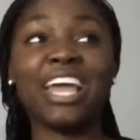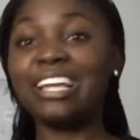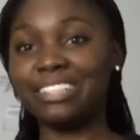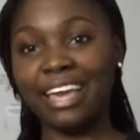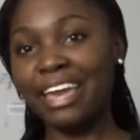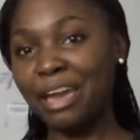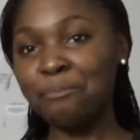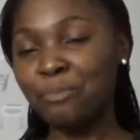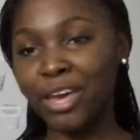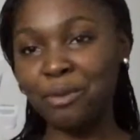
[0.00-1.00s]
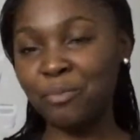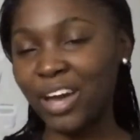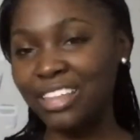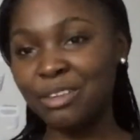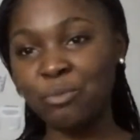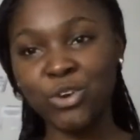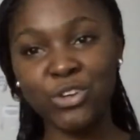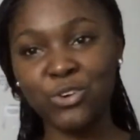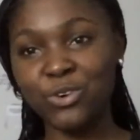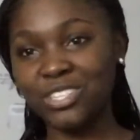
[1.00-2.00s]
8 a.m. paper in the
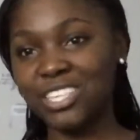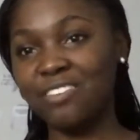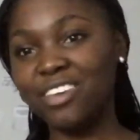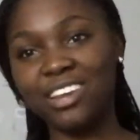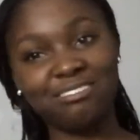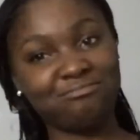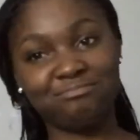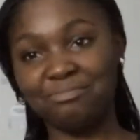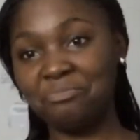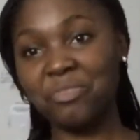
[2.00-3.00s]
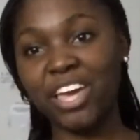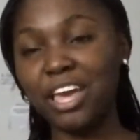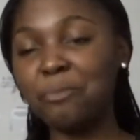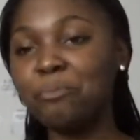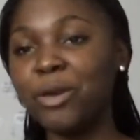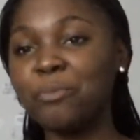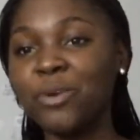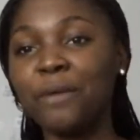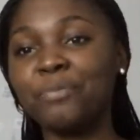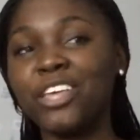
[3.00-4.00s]
morning or 7 a.m.
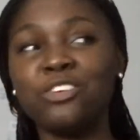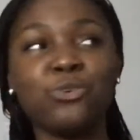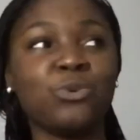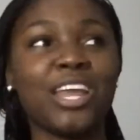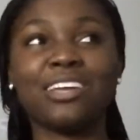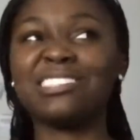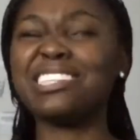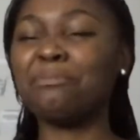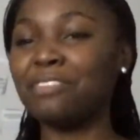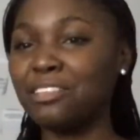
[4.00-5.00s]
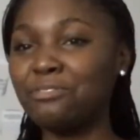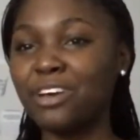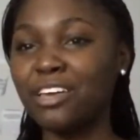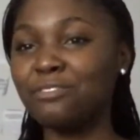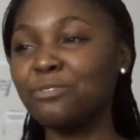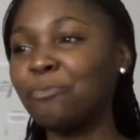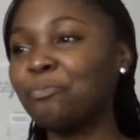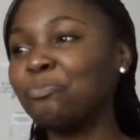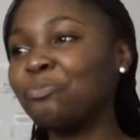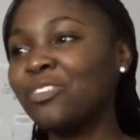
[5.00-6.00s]
paper, then you like slept at 5
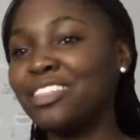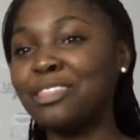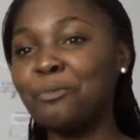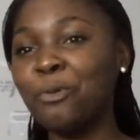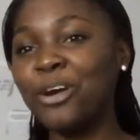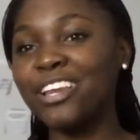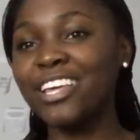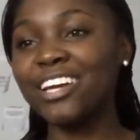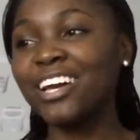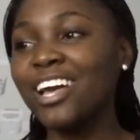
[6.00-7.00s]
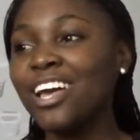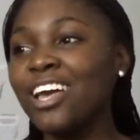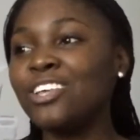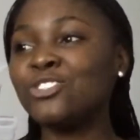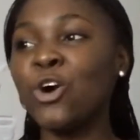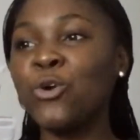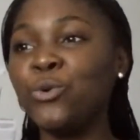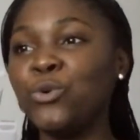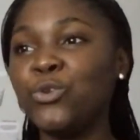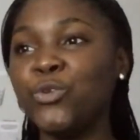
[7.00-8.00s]
in the morning. So
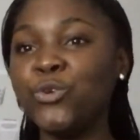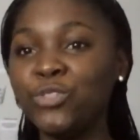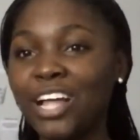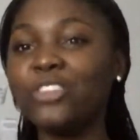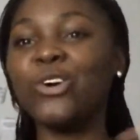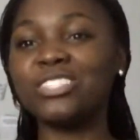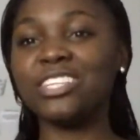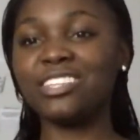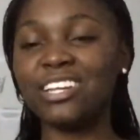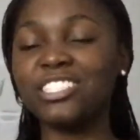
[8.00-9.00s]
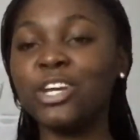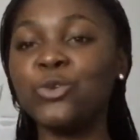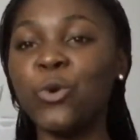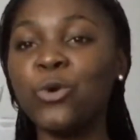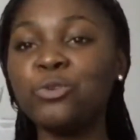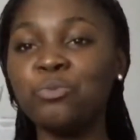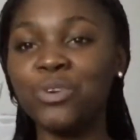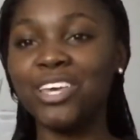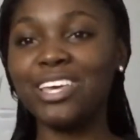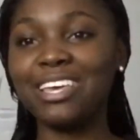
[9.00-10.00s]
that concentration won't
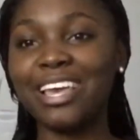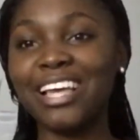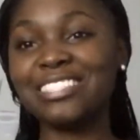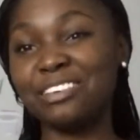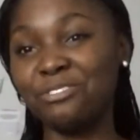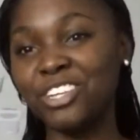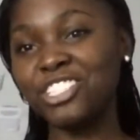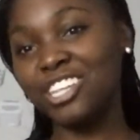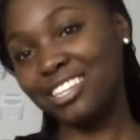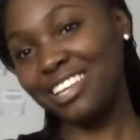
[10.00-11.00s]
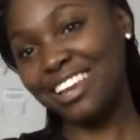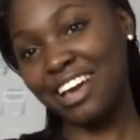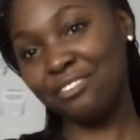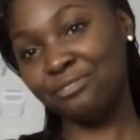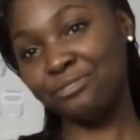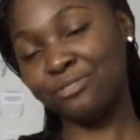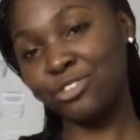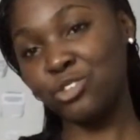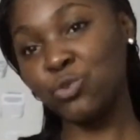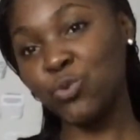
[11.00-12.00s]
be sufficient enough
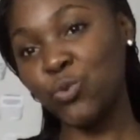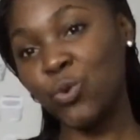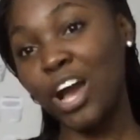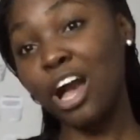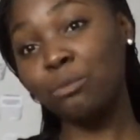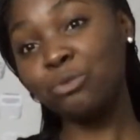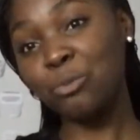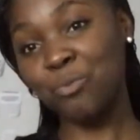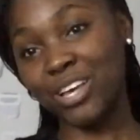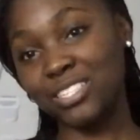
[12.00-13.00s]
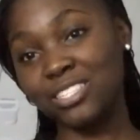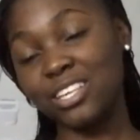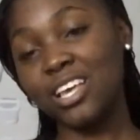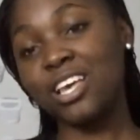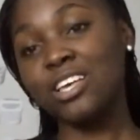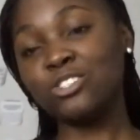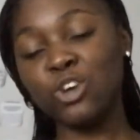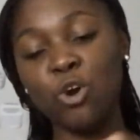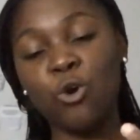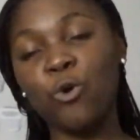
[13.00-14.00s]
to help you pass.
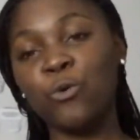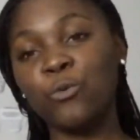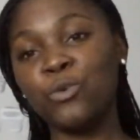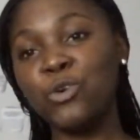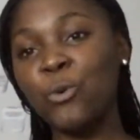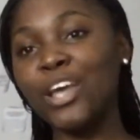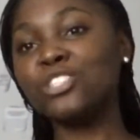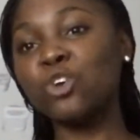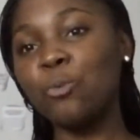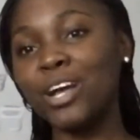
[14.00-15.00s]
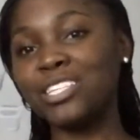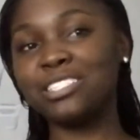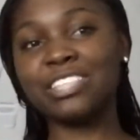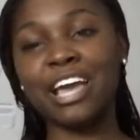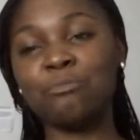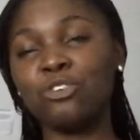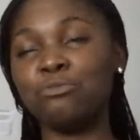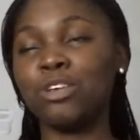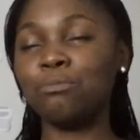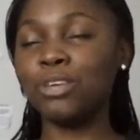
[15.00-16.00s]
So you waste so much time
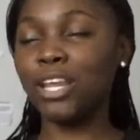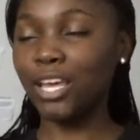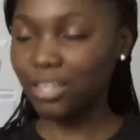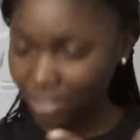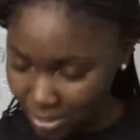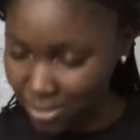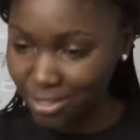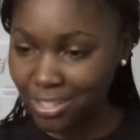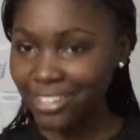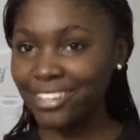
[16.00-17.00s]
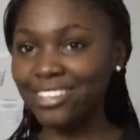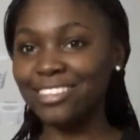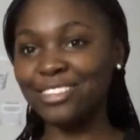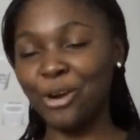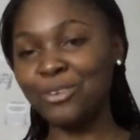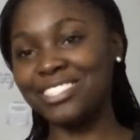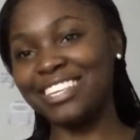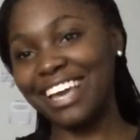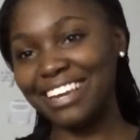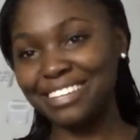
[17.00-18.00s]
on maybe like
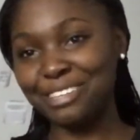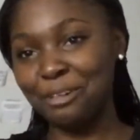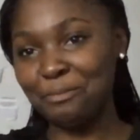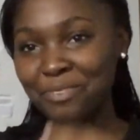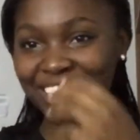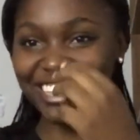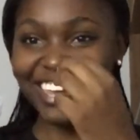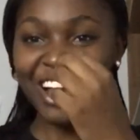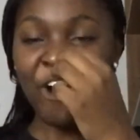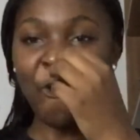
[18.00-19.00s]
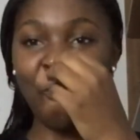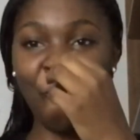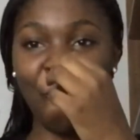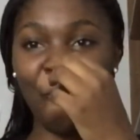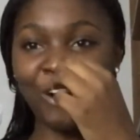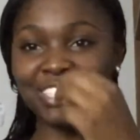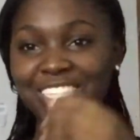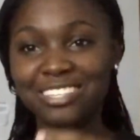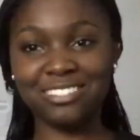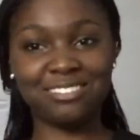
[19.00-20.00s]
dozing a little bit, or
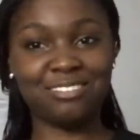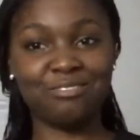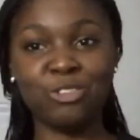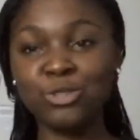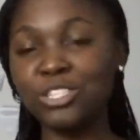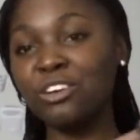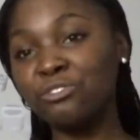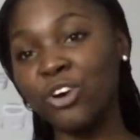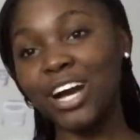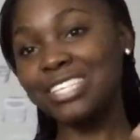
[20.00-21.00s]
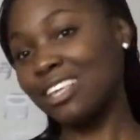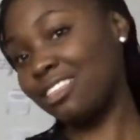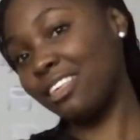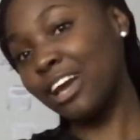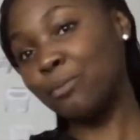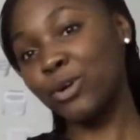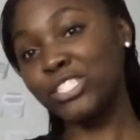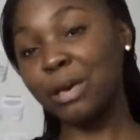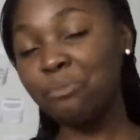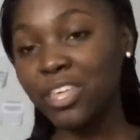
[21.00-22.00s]
just losing focus and thinking
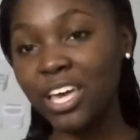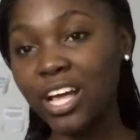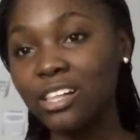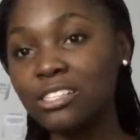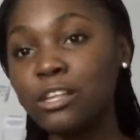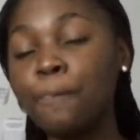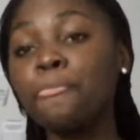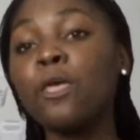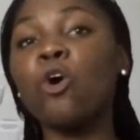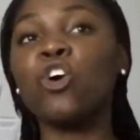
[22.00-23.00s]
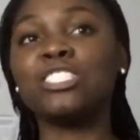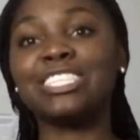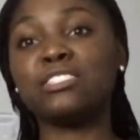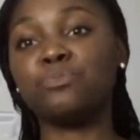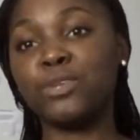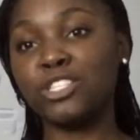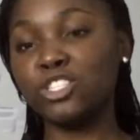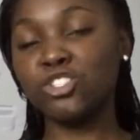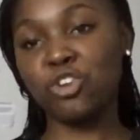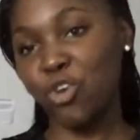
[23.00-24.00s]
about something else, or just being
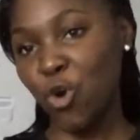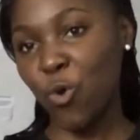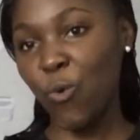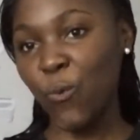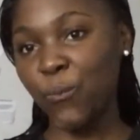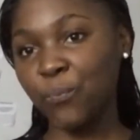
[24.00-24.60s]
slow,